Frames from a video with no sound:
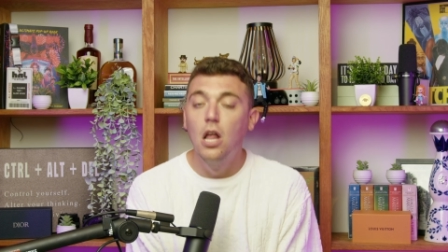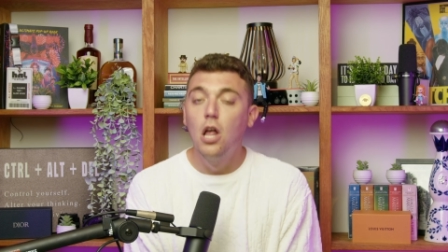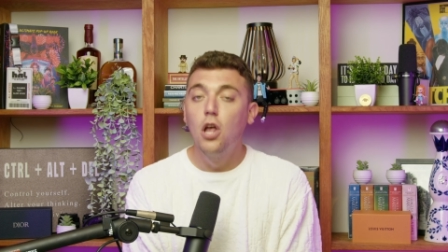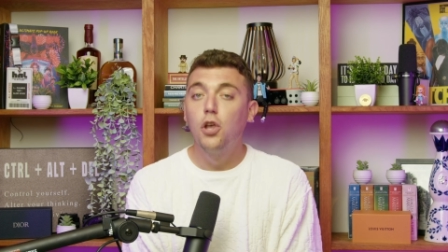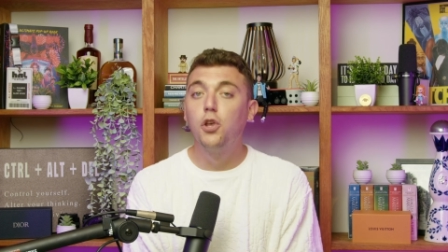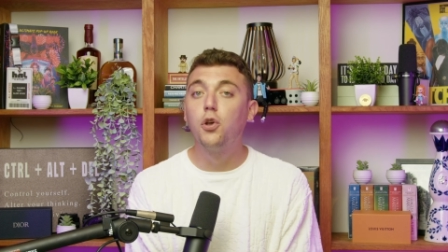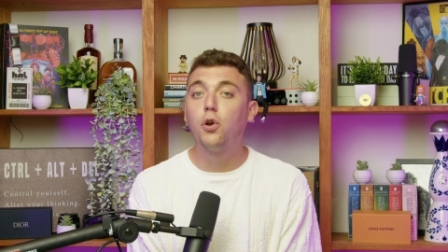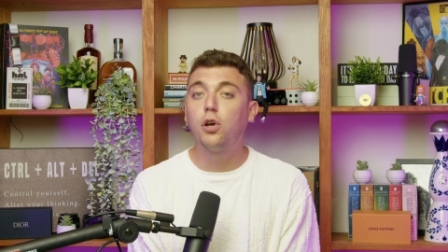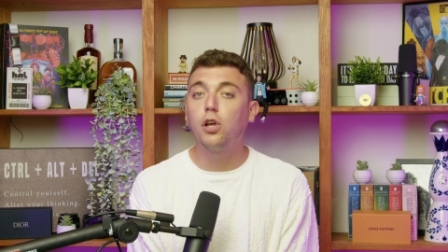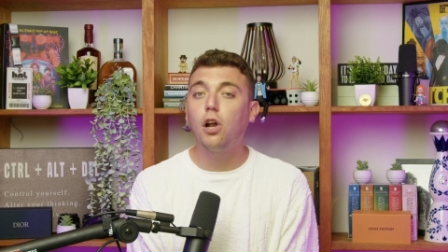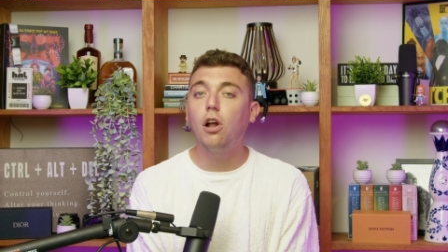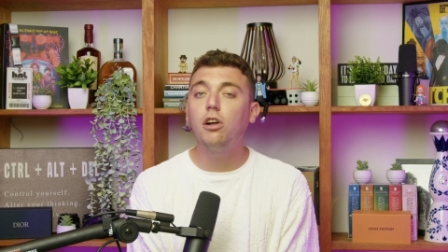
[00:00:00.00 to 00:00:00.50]

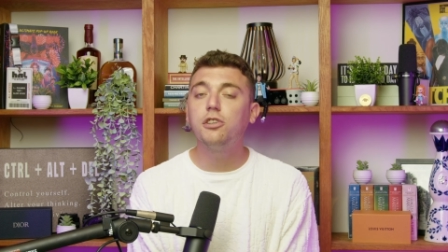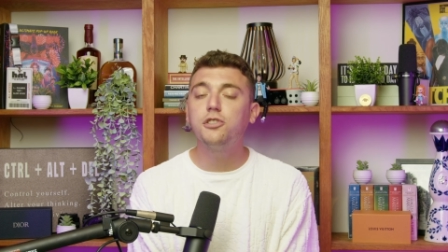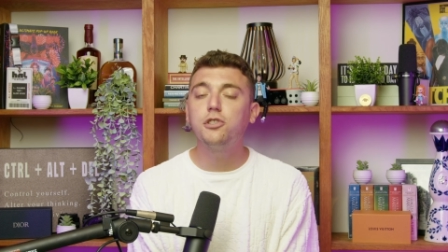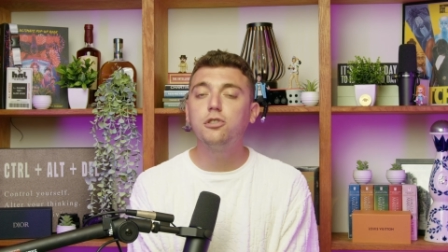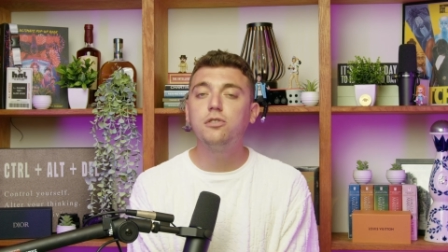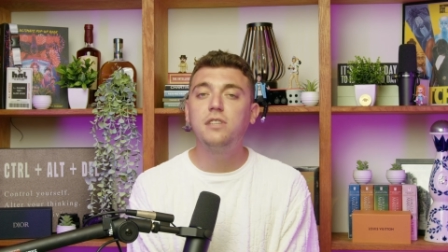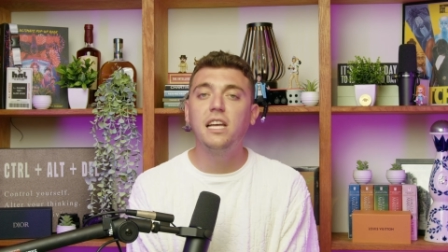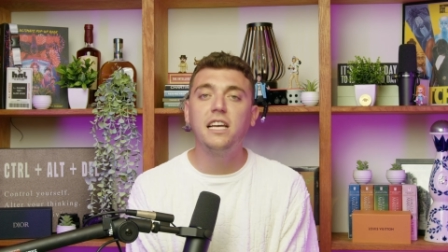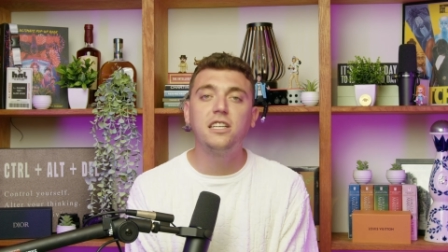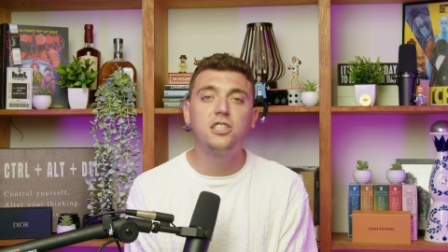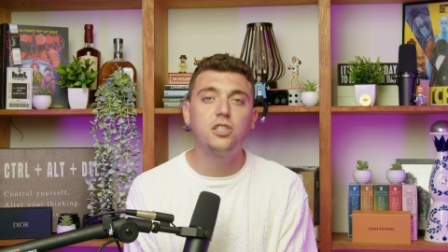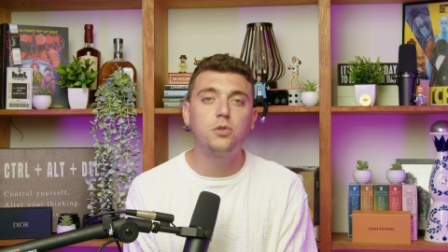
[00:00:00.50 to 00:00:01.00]
You could also
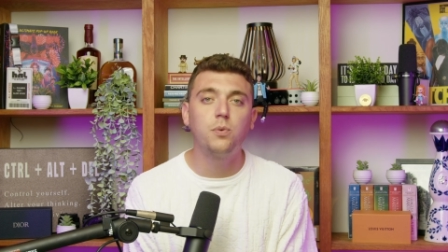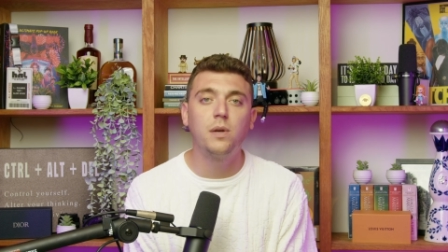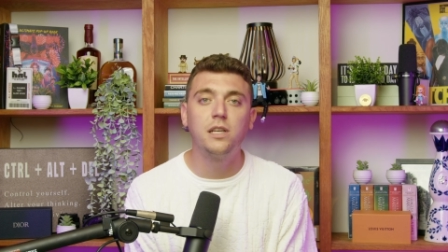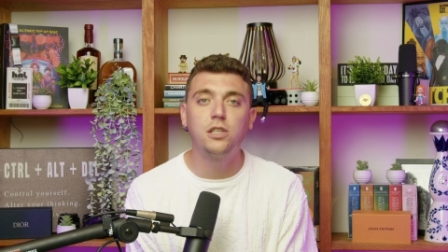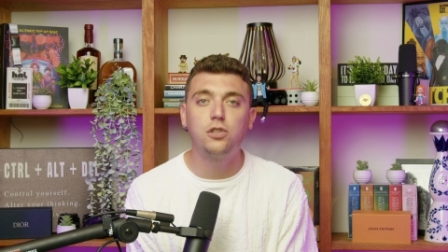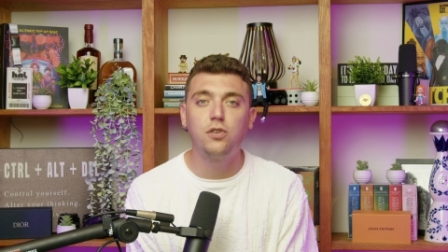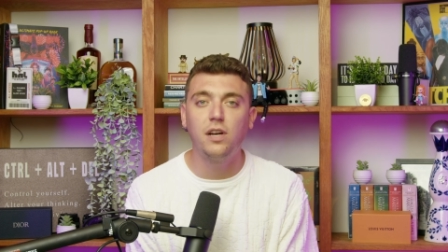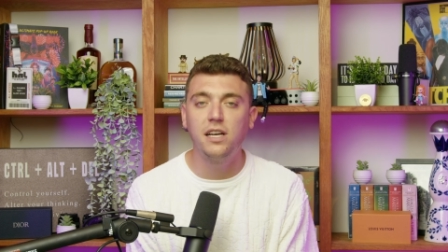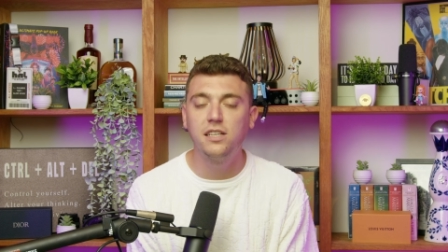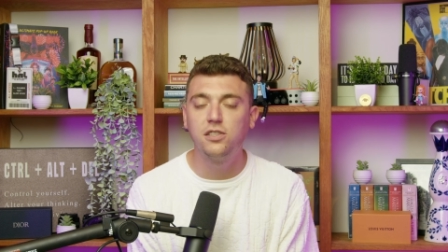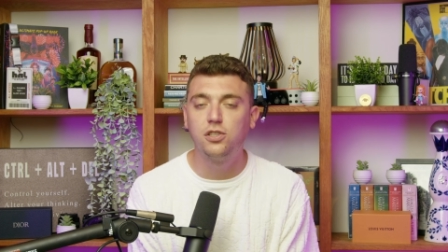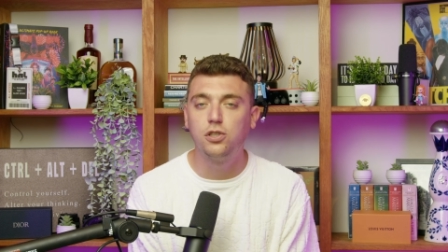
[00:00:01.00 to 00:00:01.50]
take swing
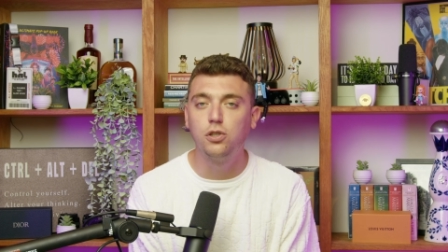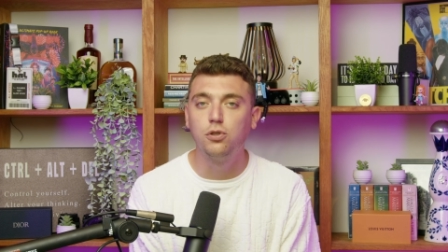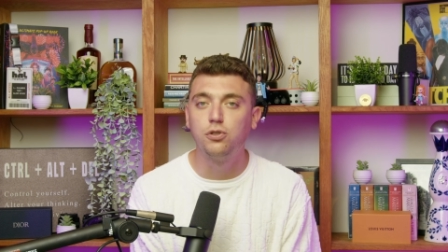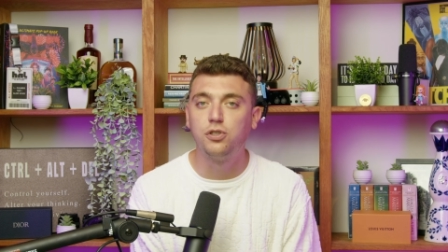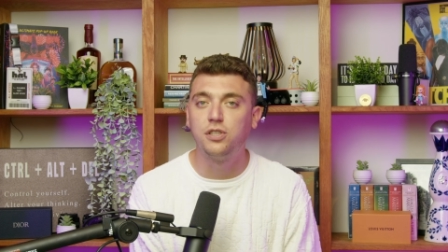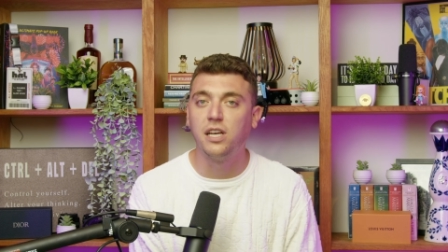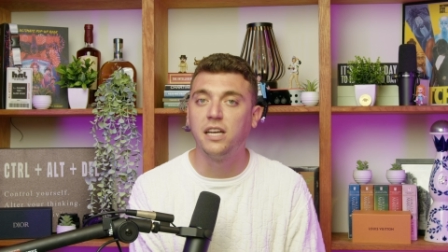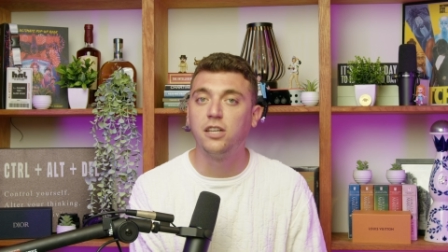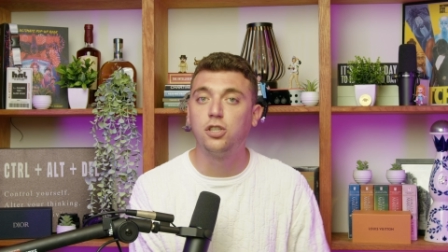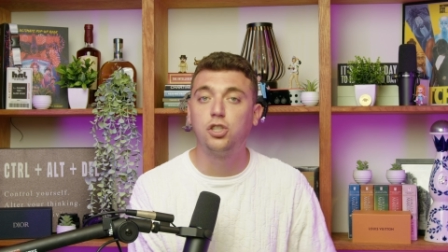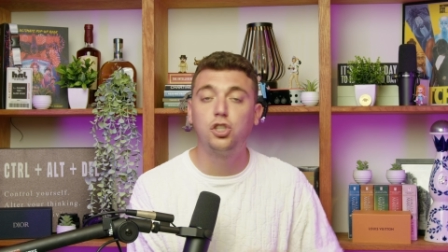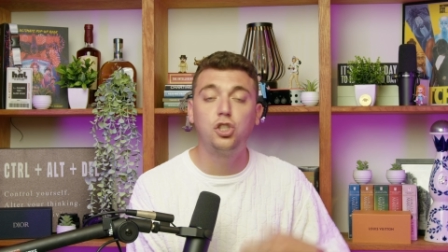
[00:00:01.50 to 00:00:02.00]
trades
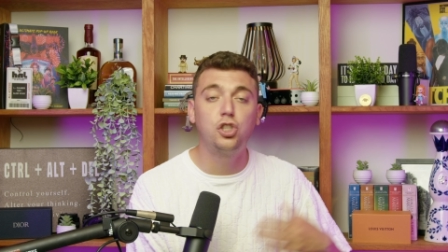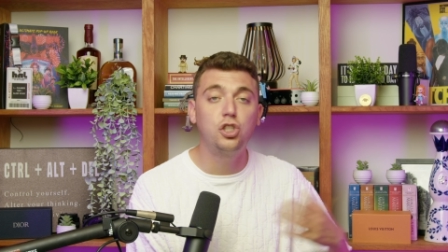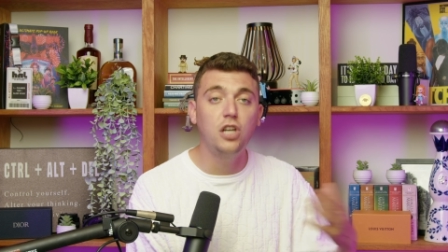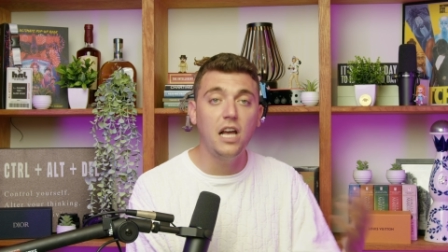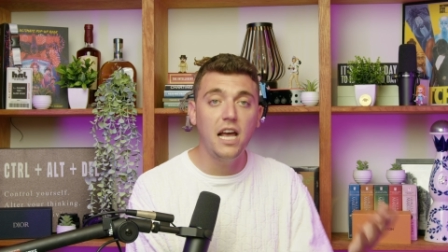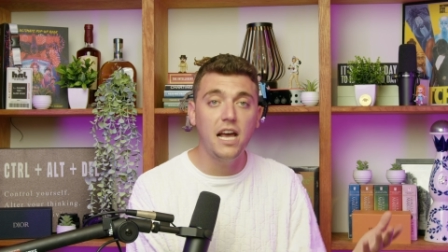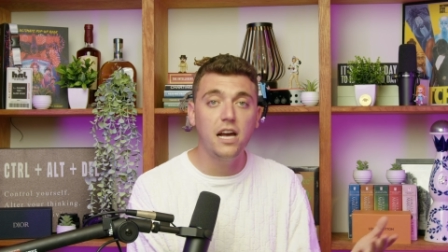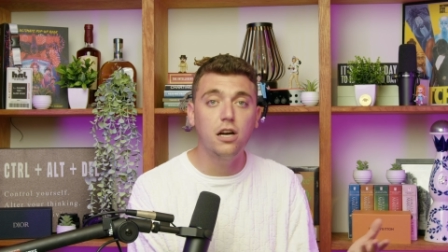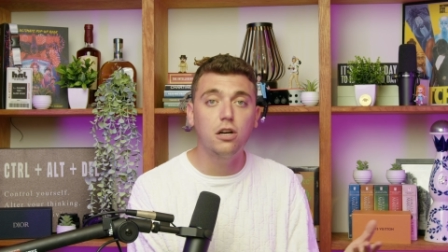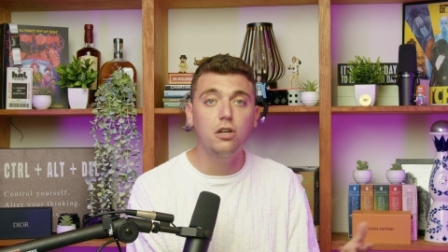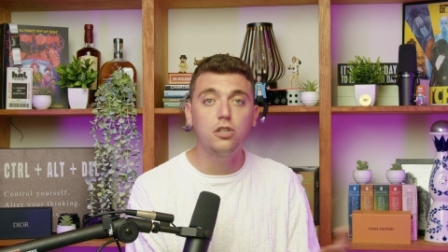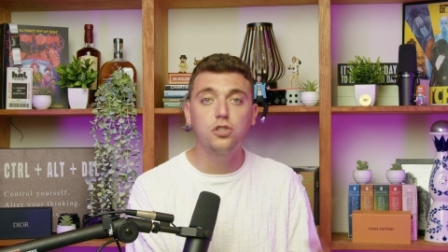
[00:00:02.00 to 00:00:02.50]
using
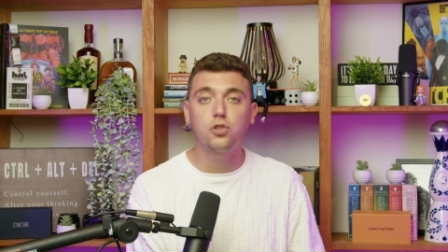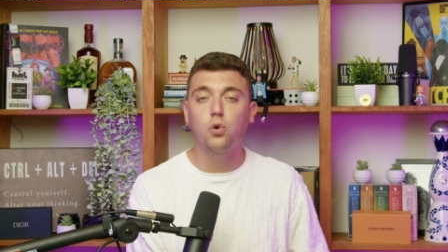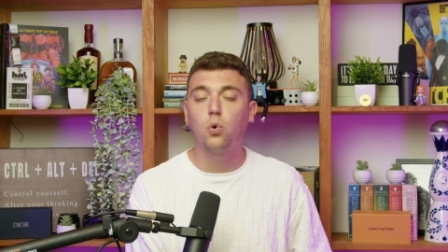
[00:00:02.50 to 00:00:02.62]
shares